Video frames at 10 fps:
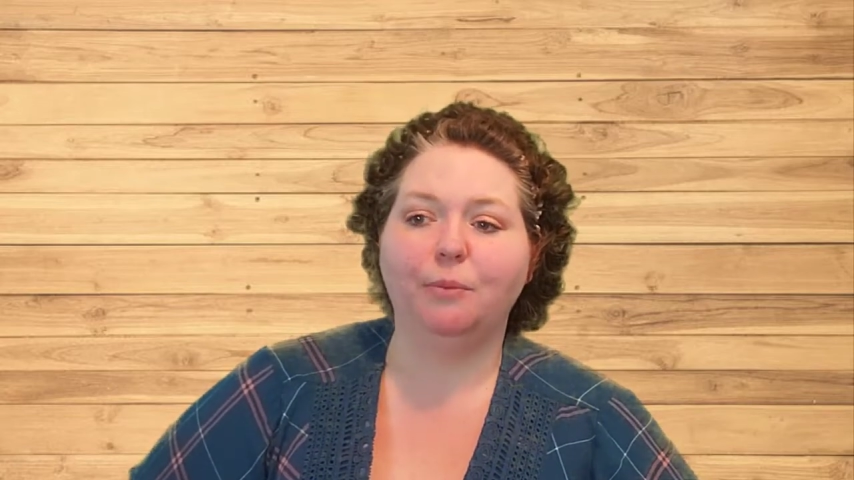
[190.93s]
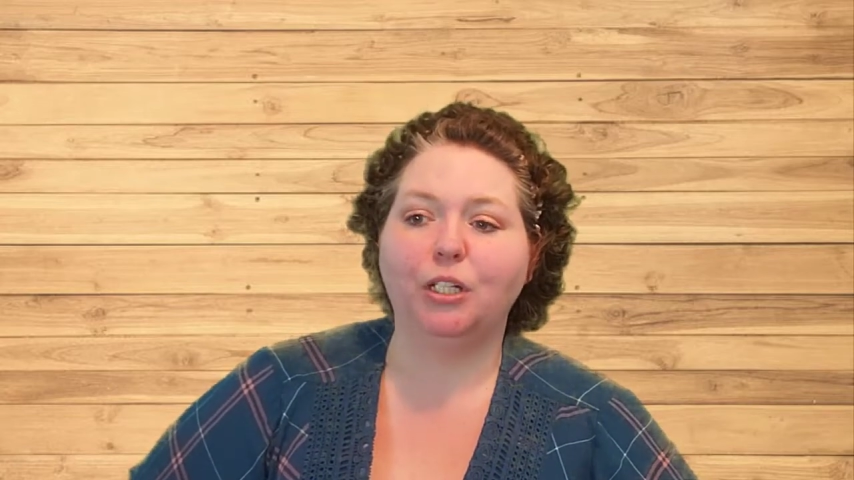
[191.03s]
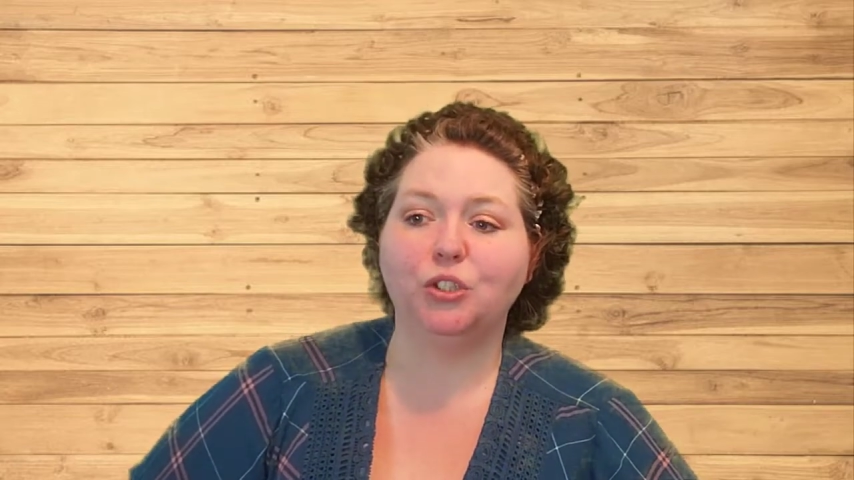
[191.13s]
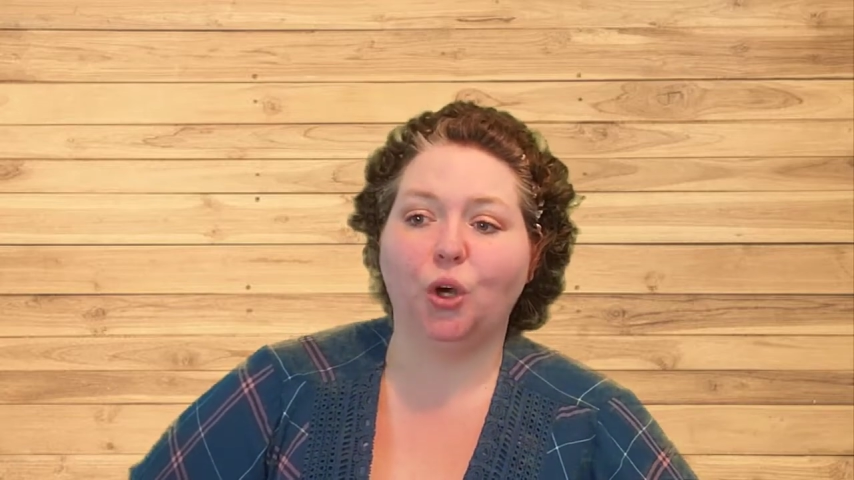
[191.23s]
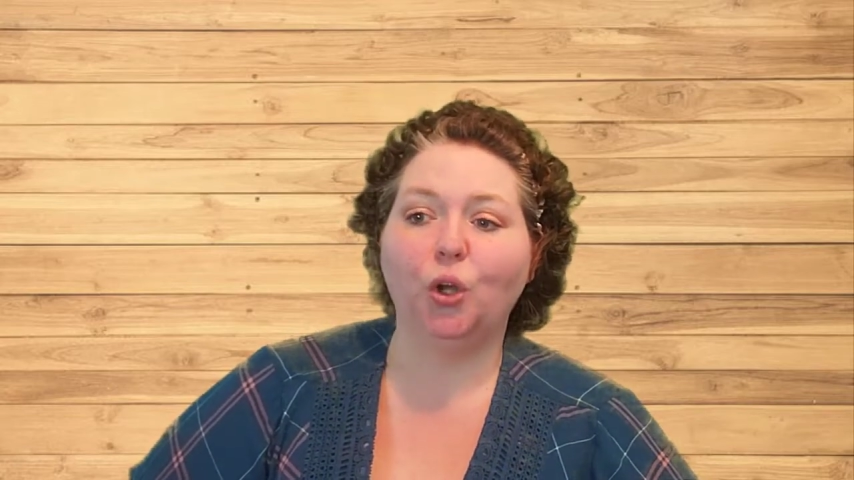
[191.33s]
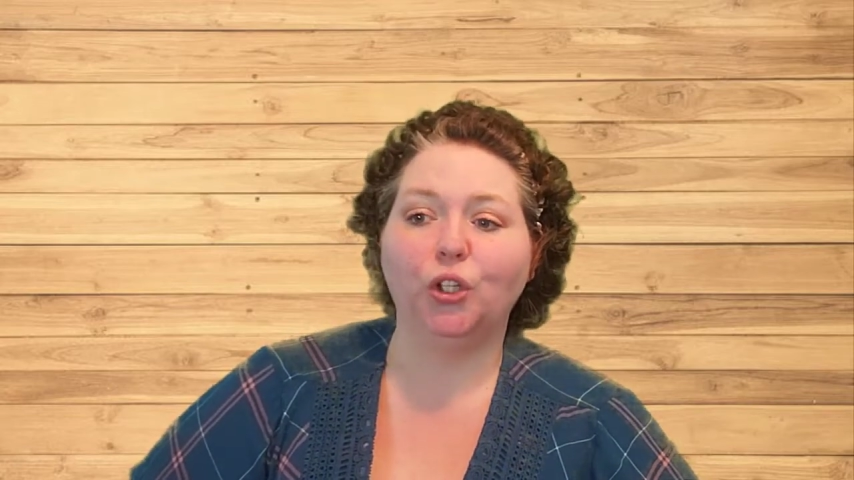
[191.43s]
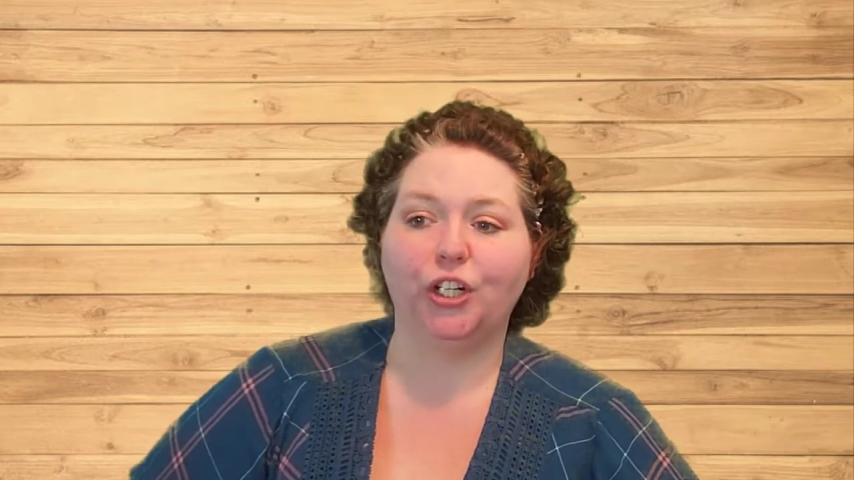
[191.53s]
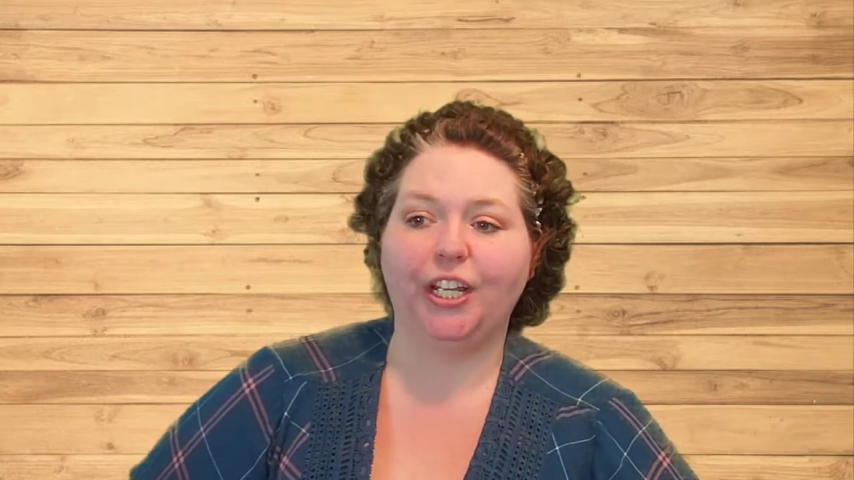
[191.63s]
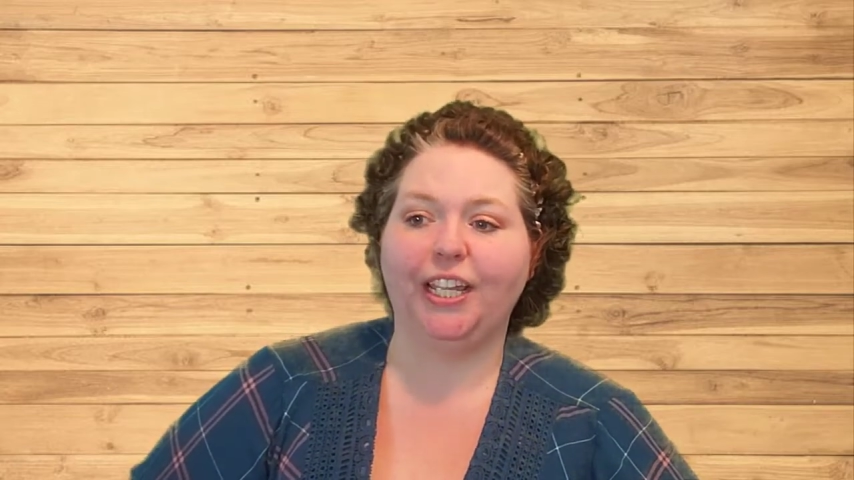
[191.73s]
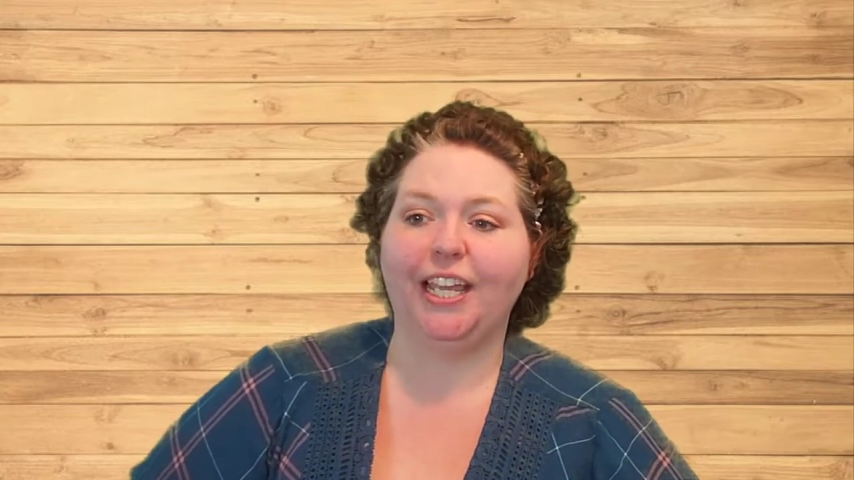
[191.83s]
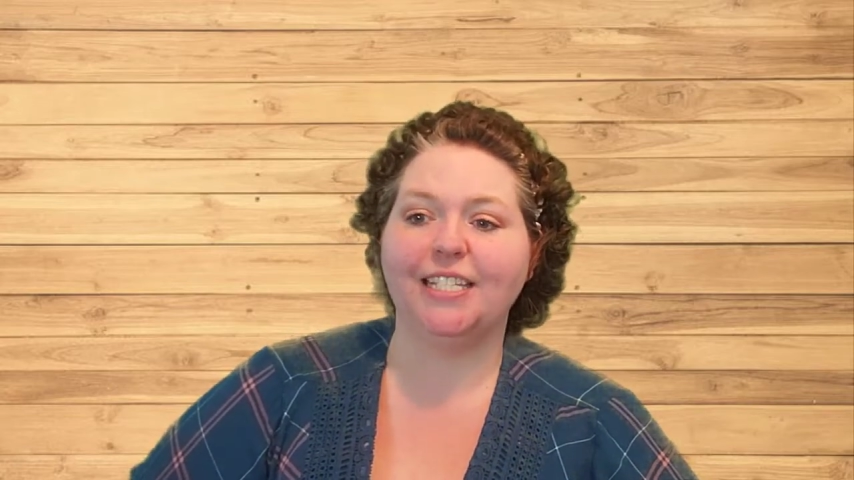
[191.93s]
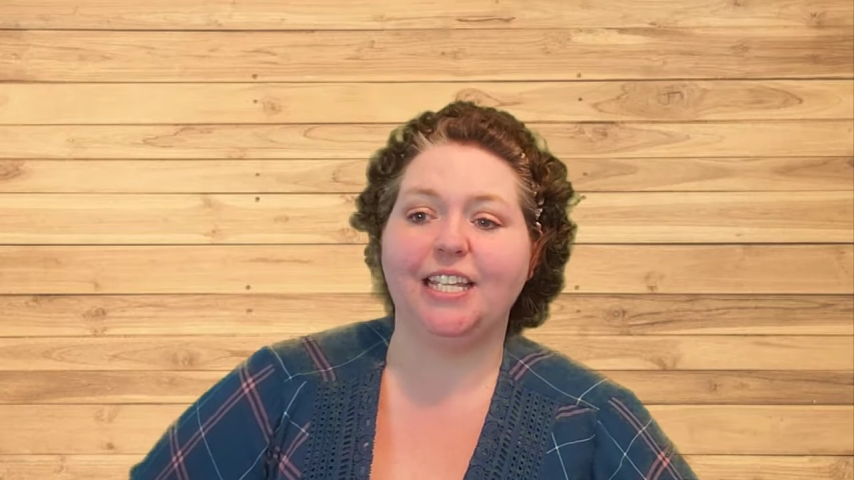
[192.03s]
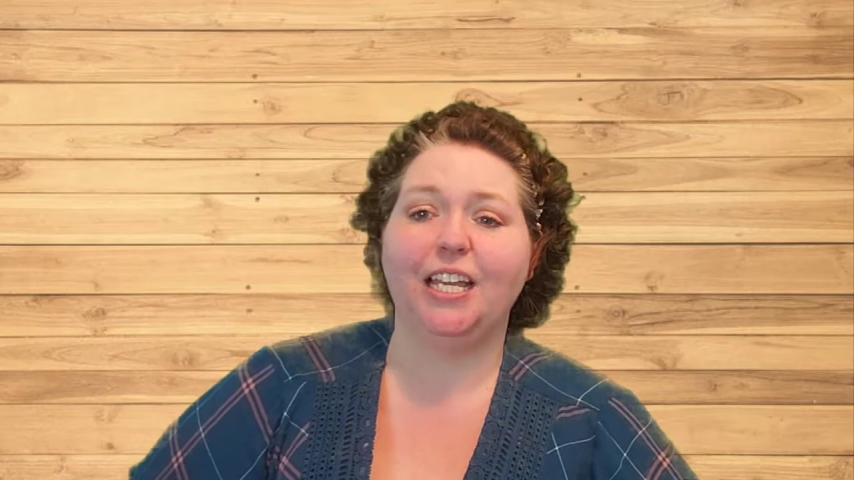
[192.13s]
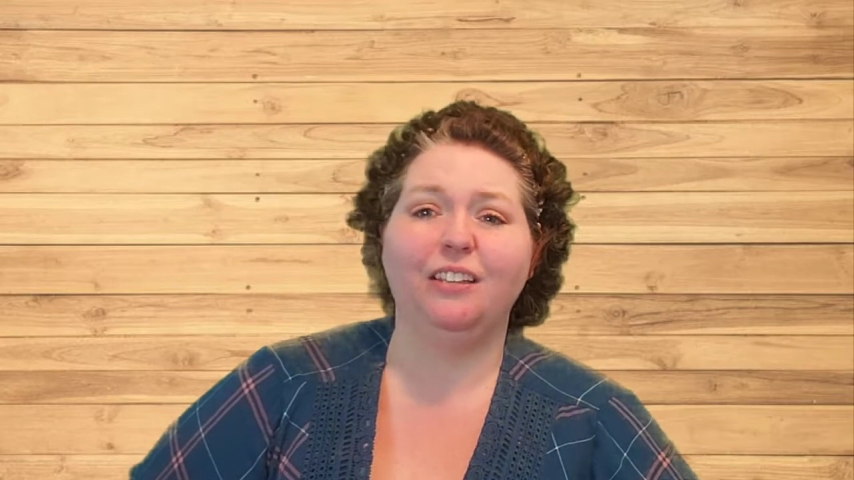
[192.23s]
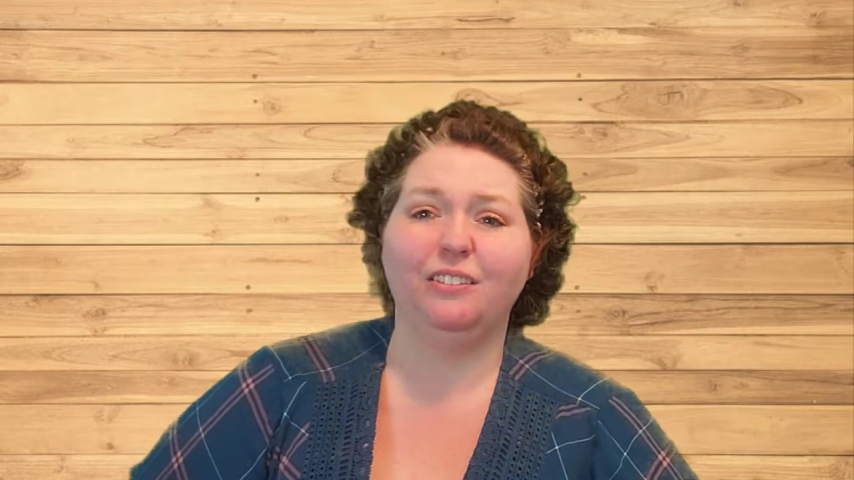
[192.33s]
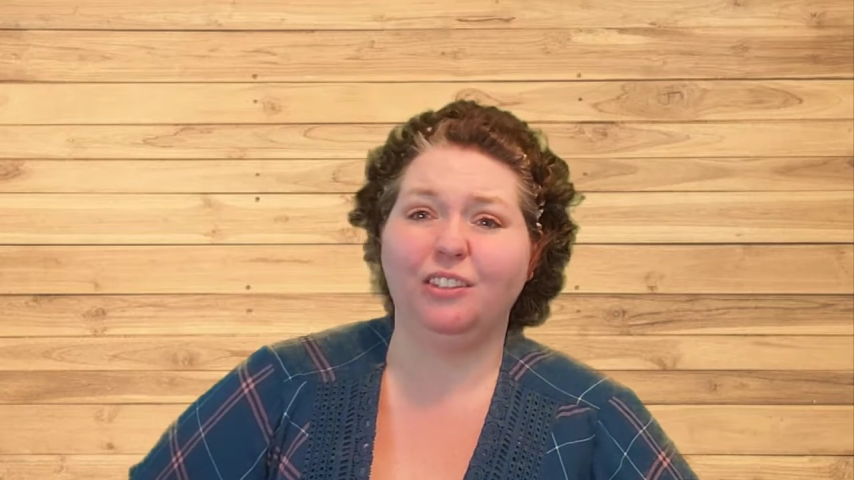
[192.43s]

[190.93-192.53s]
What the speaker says: adult learning is that